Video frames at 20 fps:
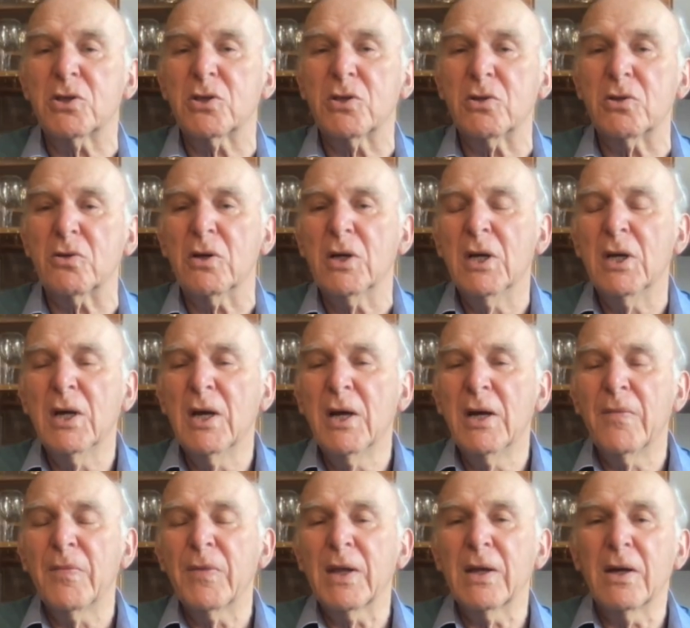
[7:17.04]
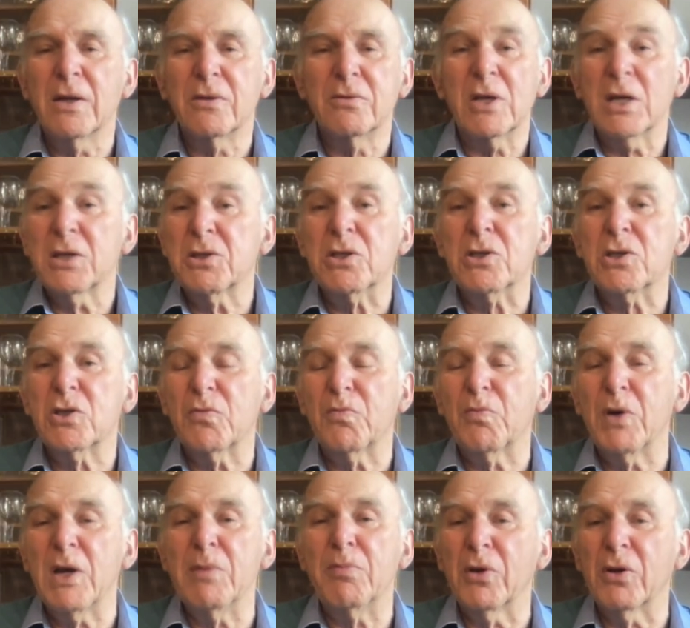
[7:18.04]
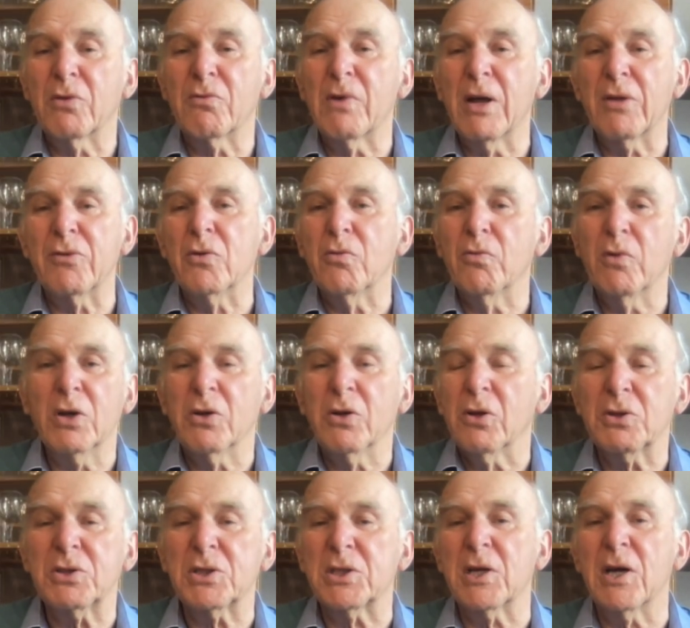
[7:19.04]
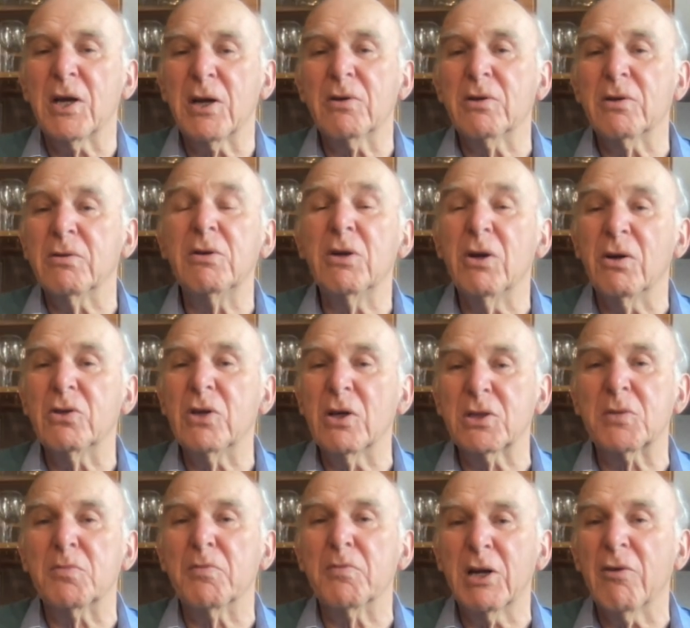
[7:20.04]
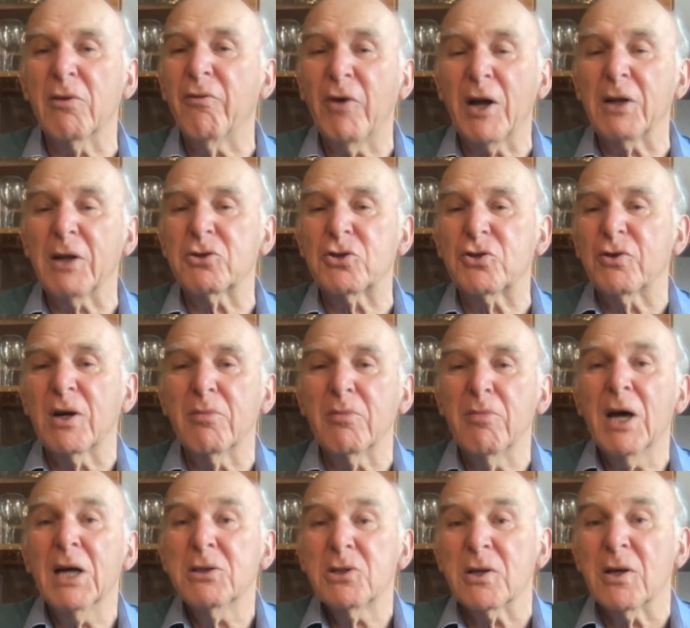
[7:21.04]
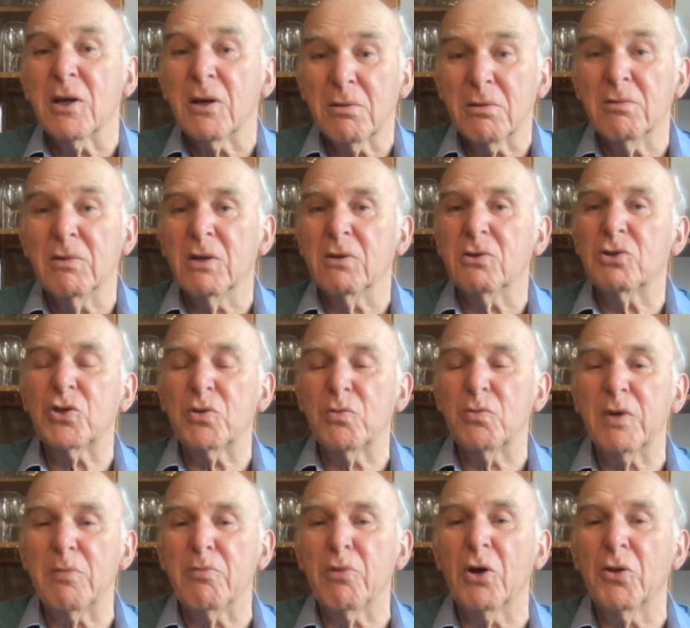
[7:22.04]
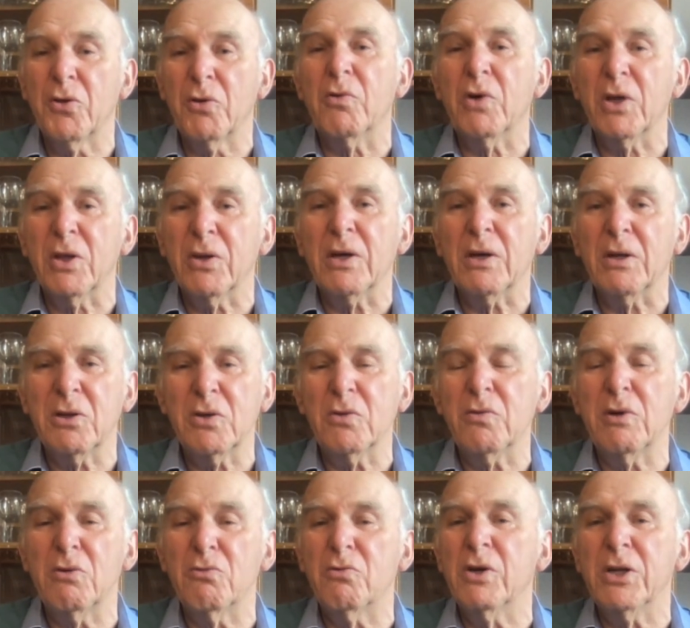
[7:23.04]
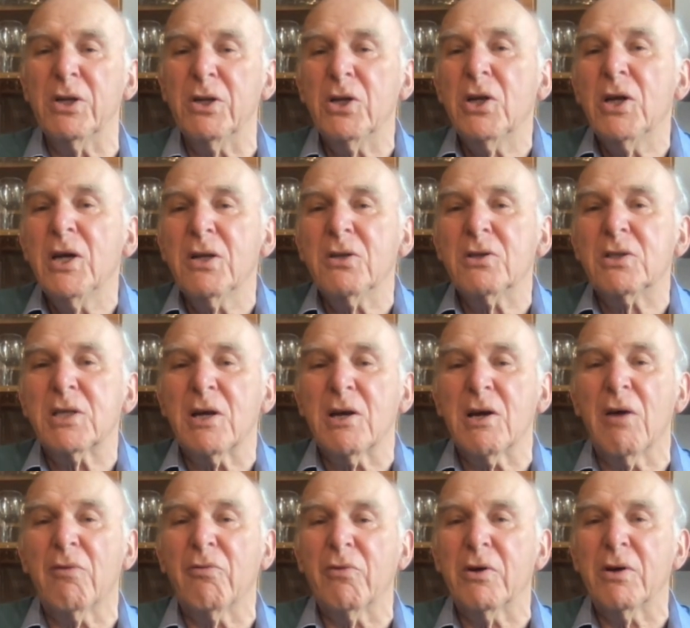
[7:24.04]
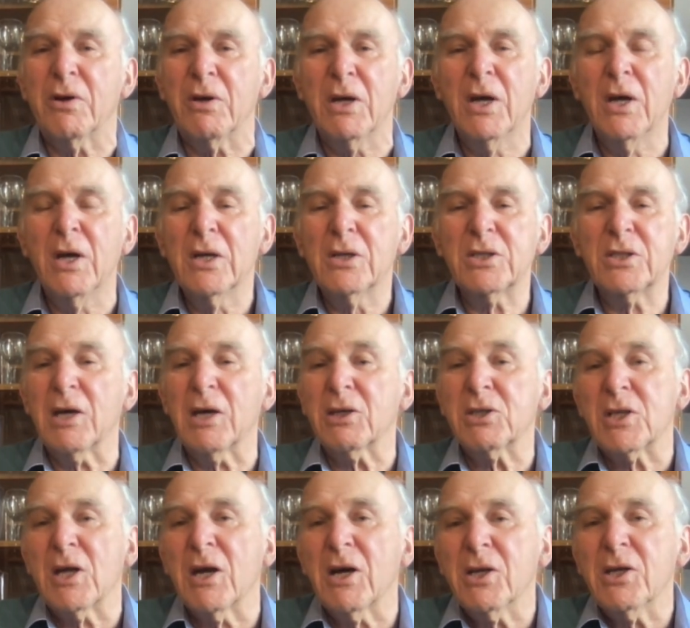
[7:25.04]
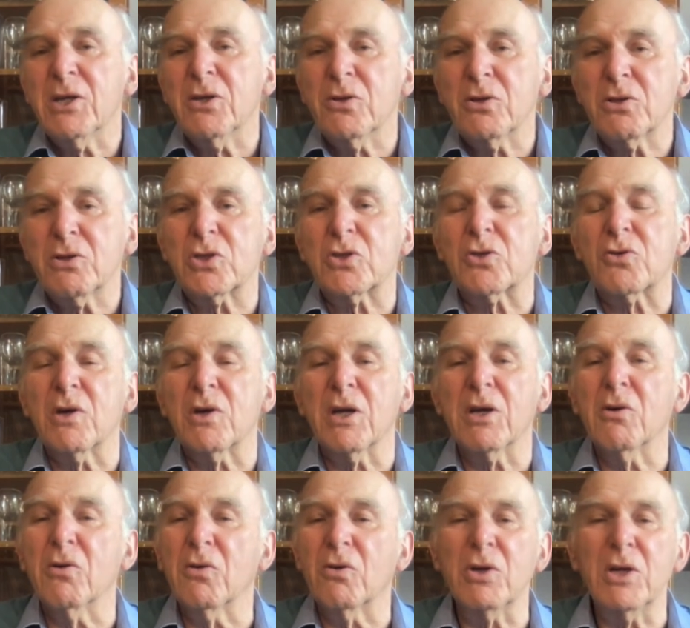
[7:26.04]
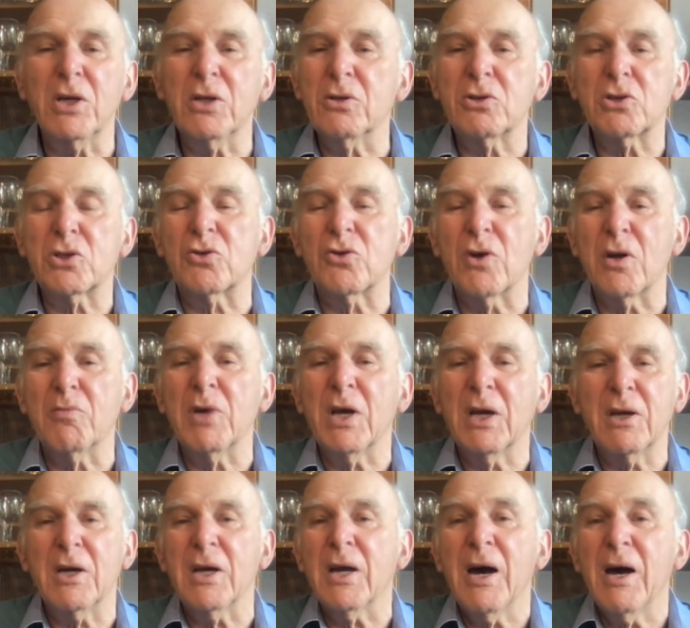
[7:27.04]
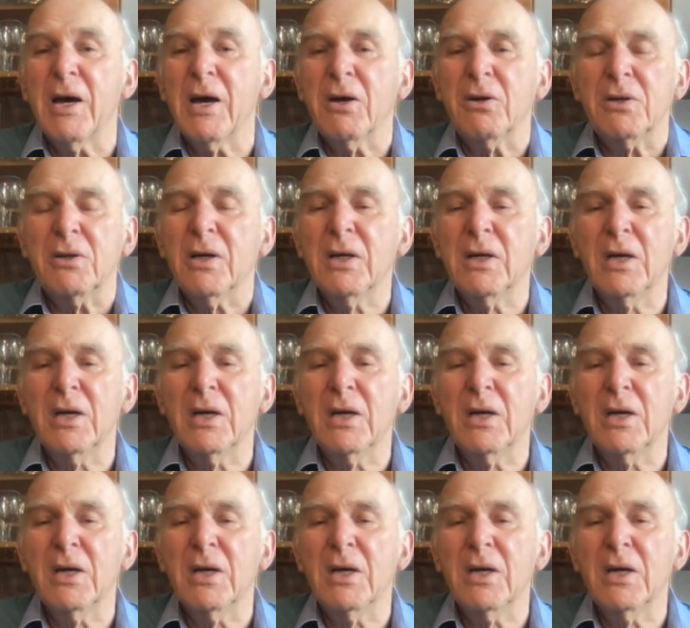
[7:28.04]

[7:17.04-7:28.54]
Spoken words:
to dozens of people around the world saying, you know, does manufacturing matter? You know, should we bother with it? Do we really need to have a textile industry or industry making iron?